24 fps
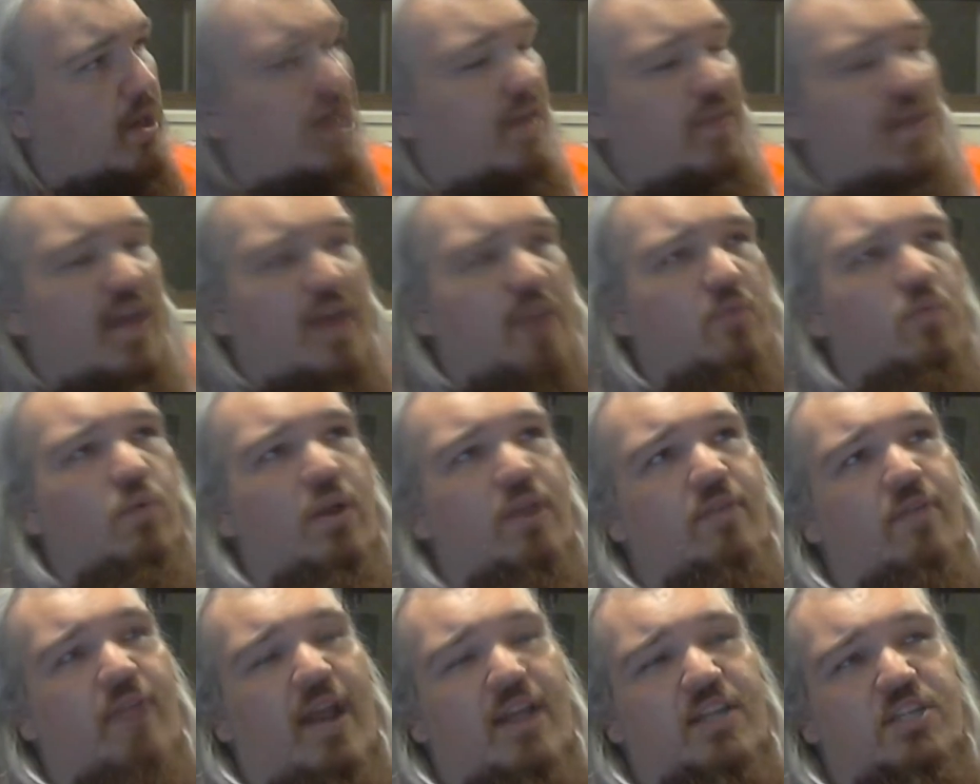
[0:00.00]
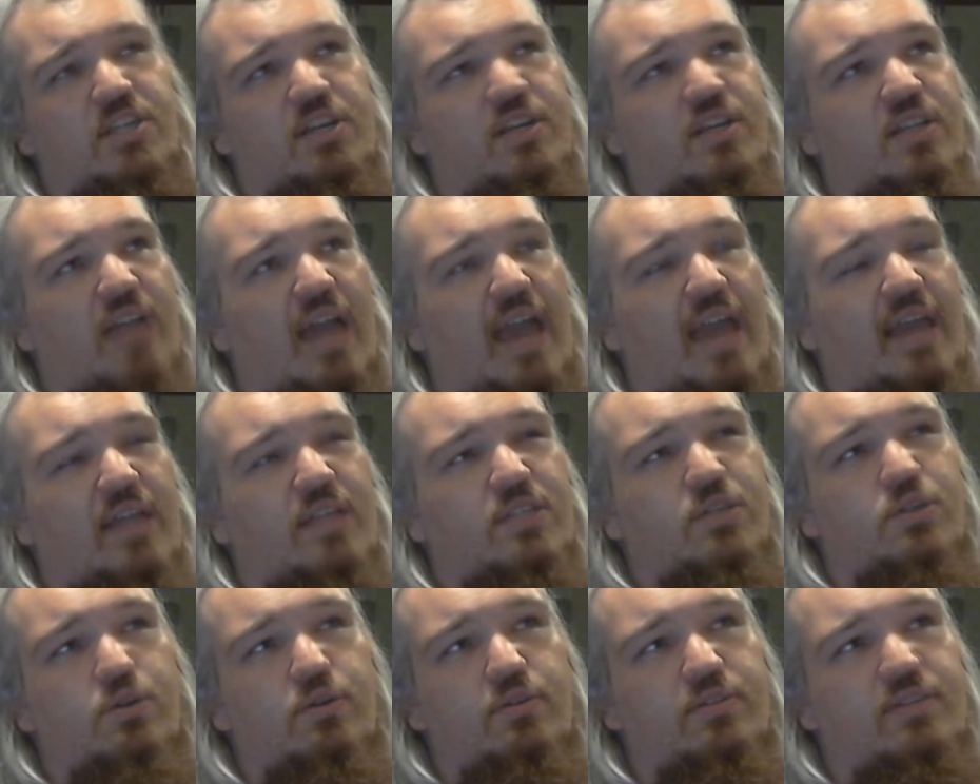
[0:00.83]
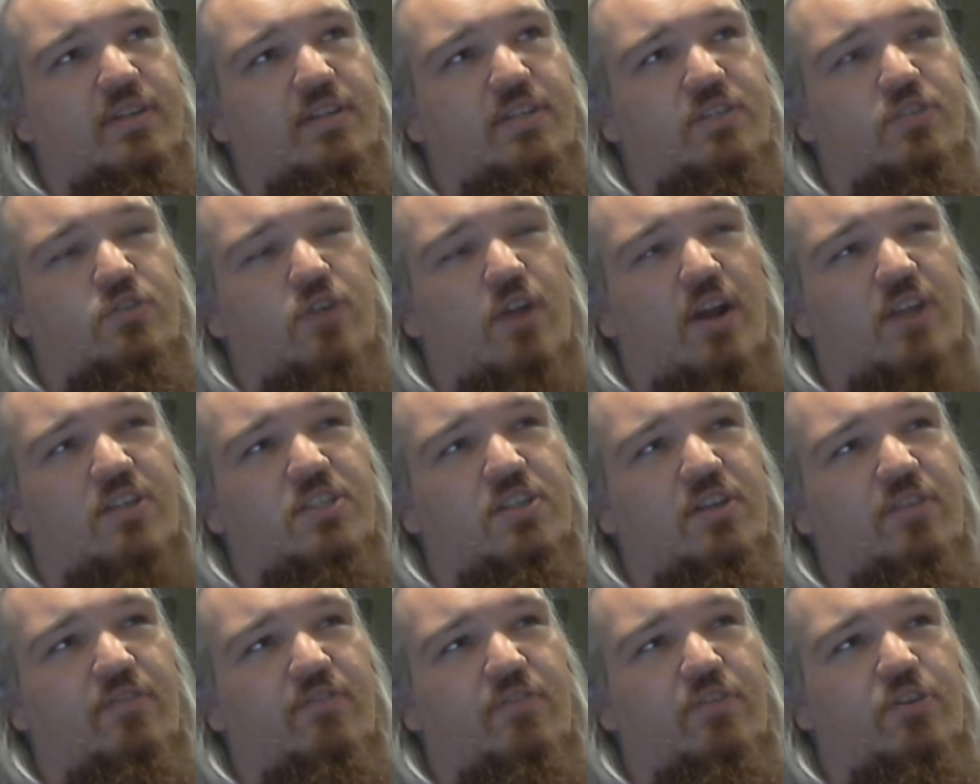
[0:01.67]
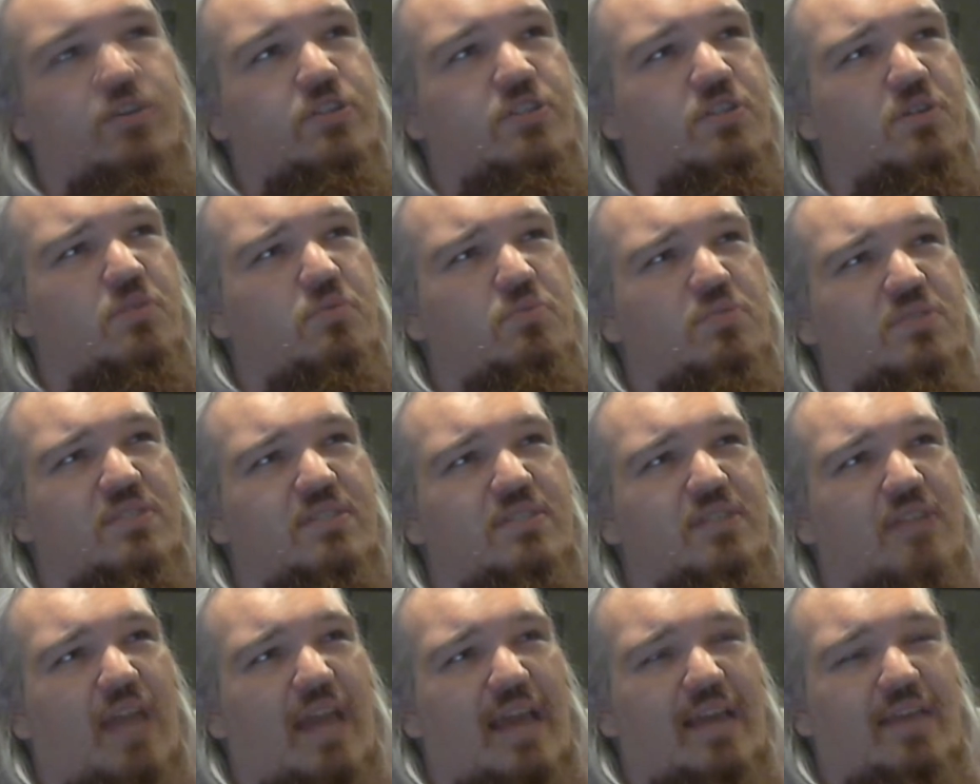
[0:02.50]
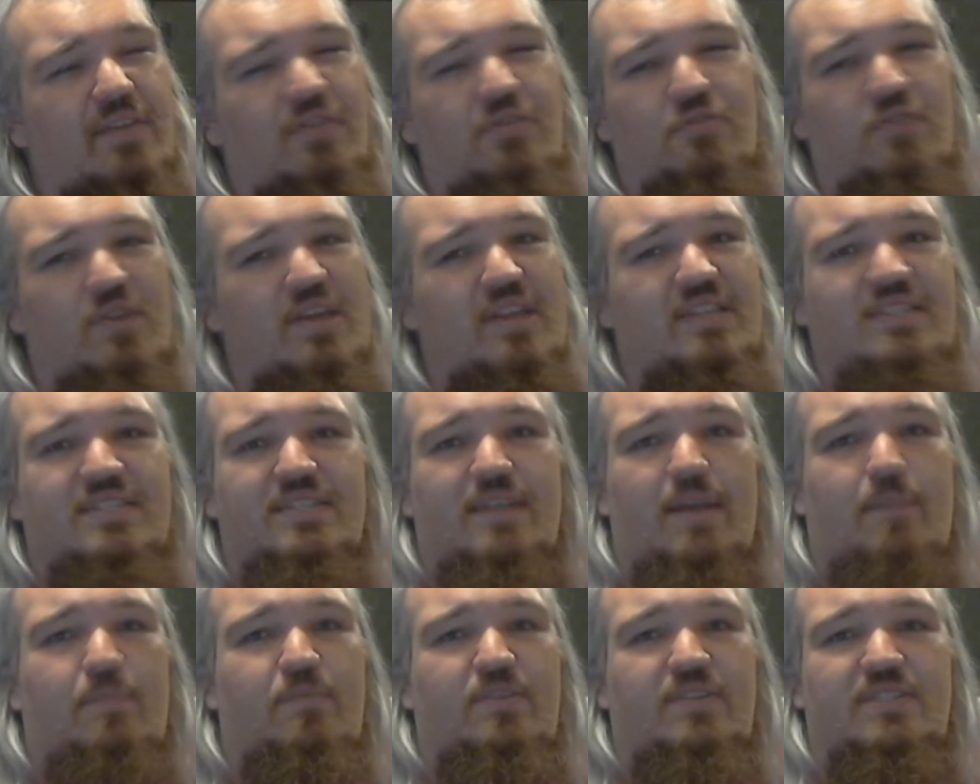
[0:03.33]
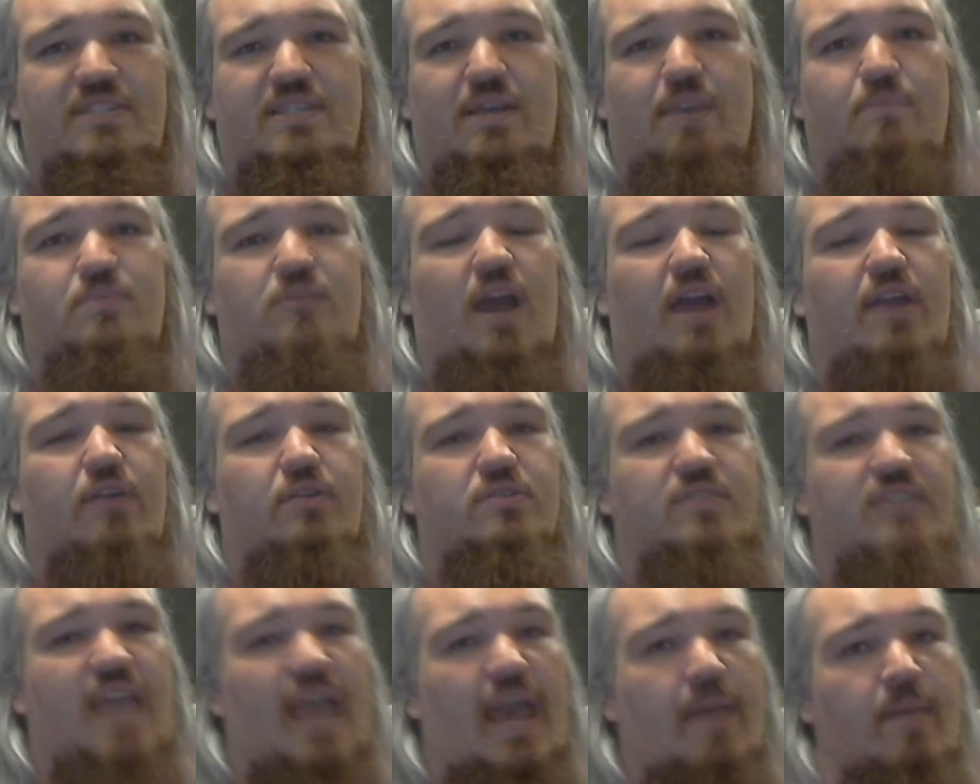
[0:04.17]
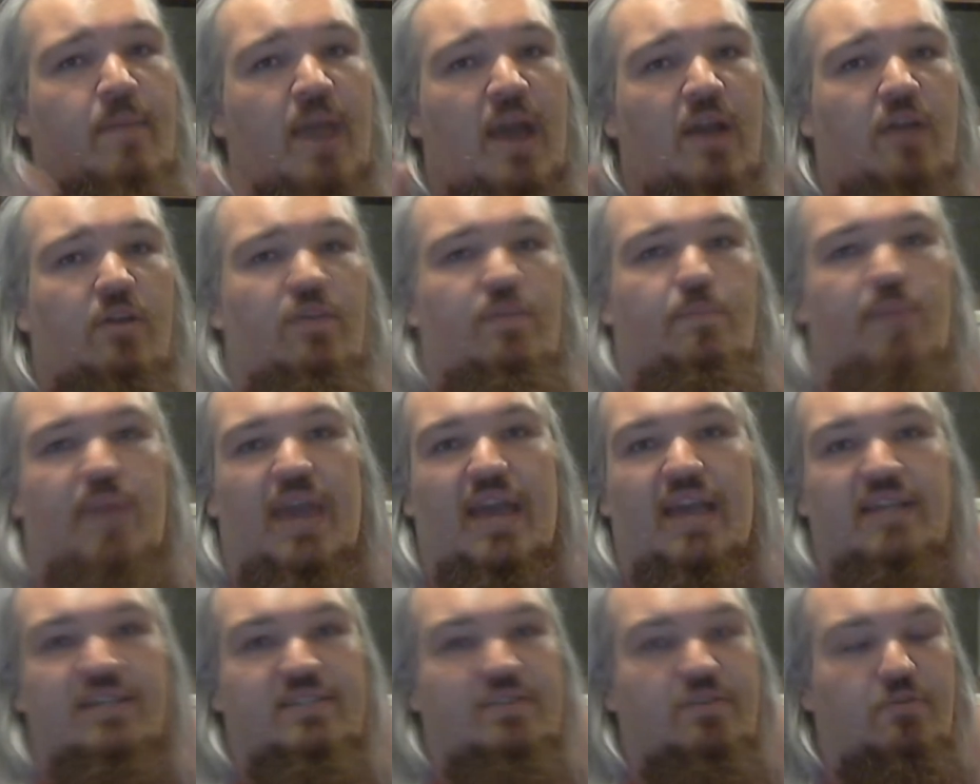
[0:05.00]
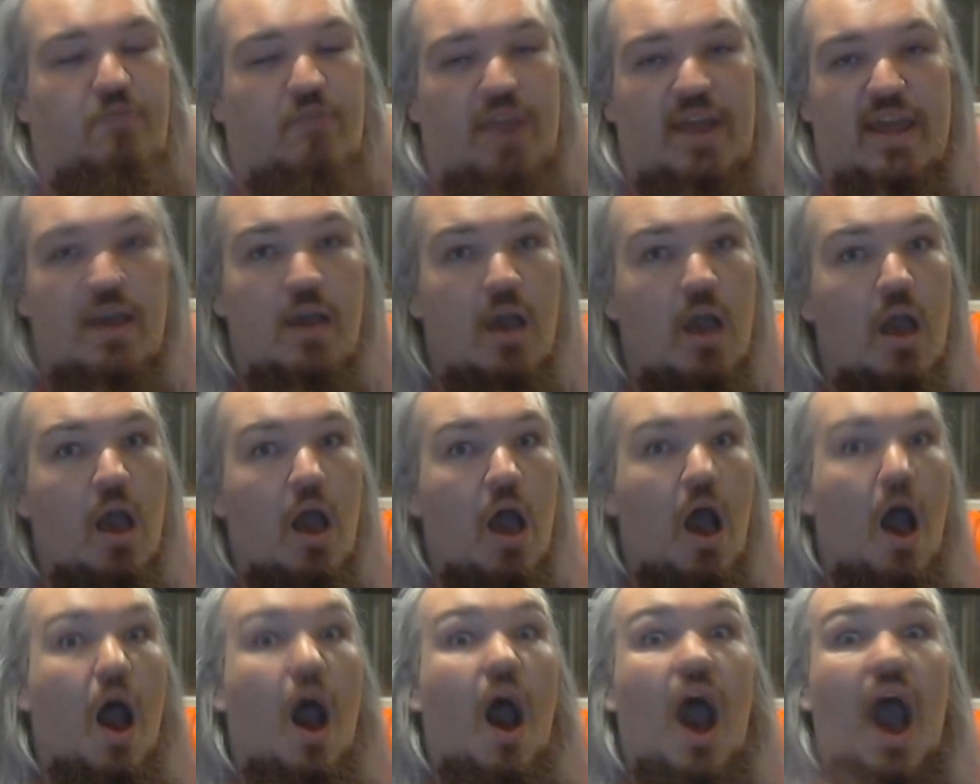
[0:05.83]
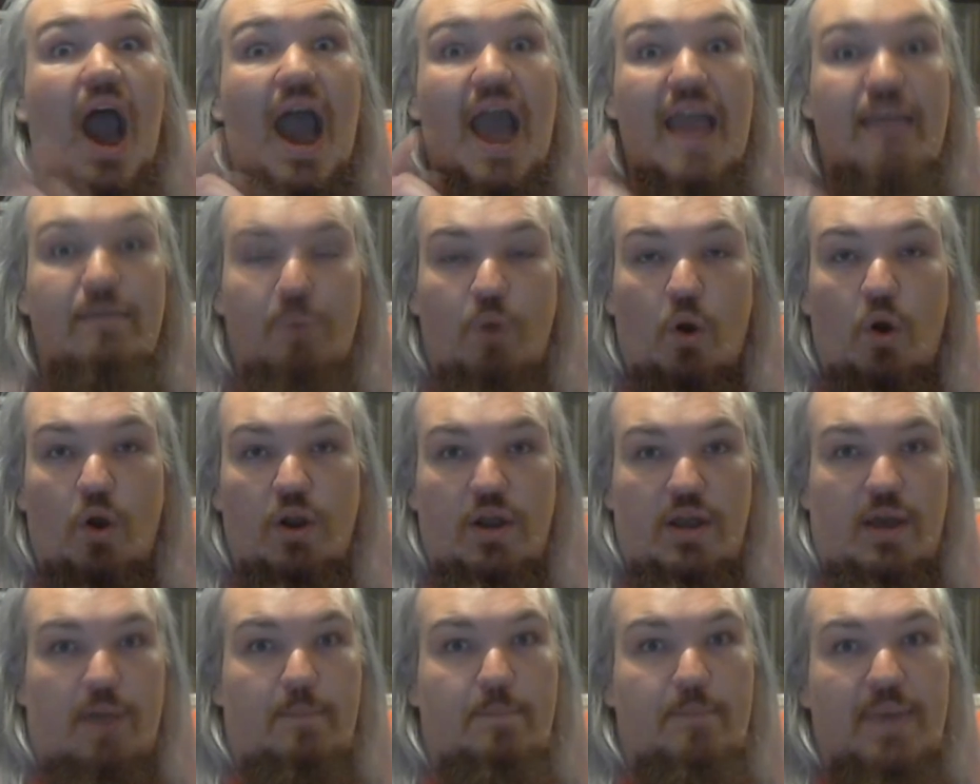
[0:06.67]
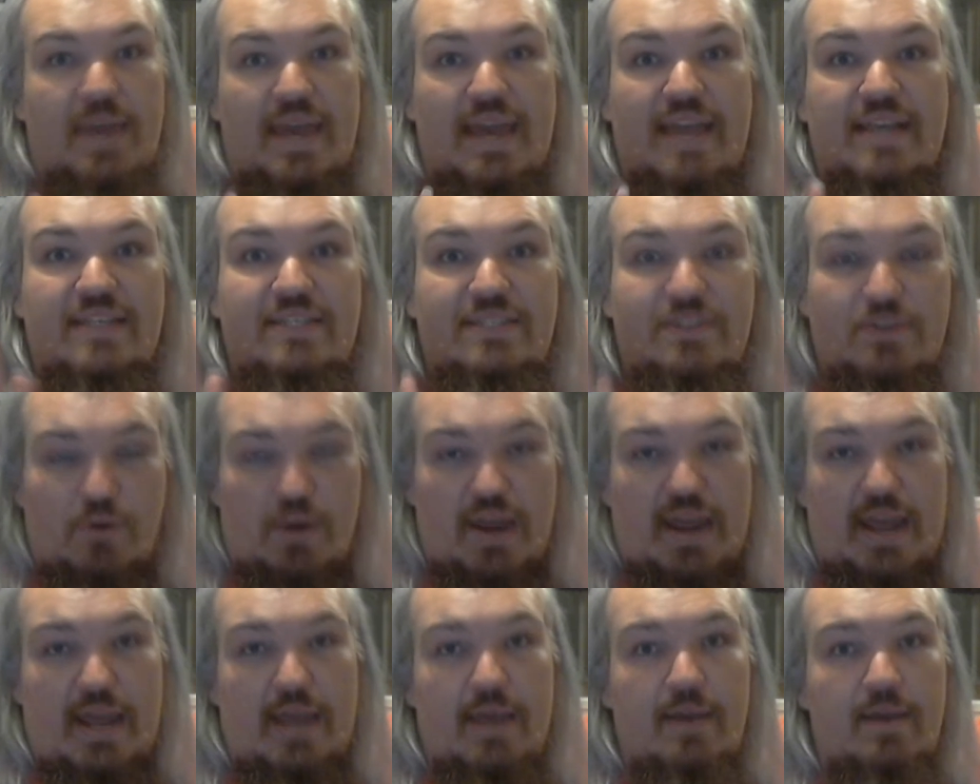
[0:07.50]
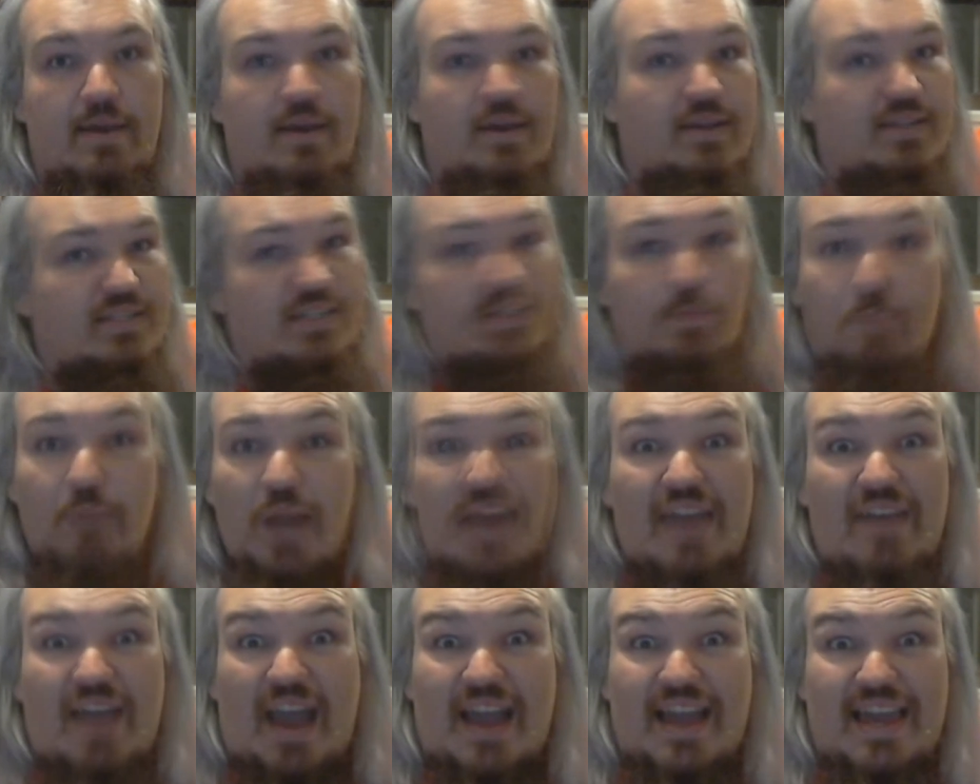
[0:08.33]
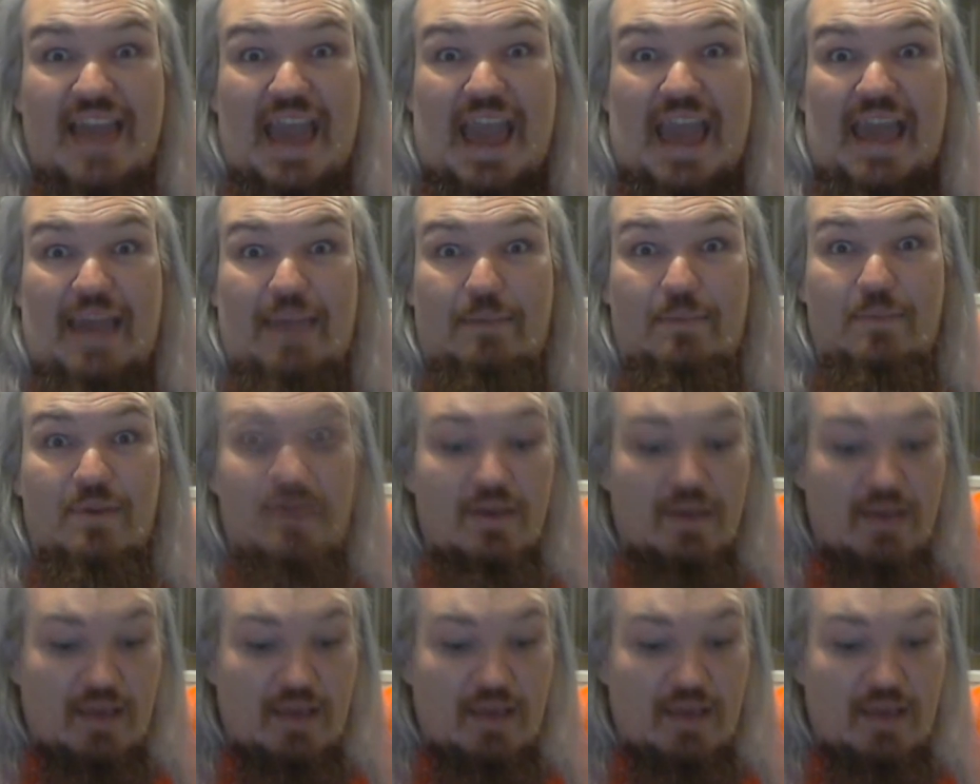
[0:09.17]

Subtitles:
And then when Ratchet & Clank Tools of Destruction Future, like 3 separate subtitles came out on the PS3, I bought a PS3 to play that game.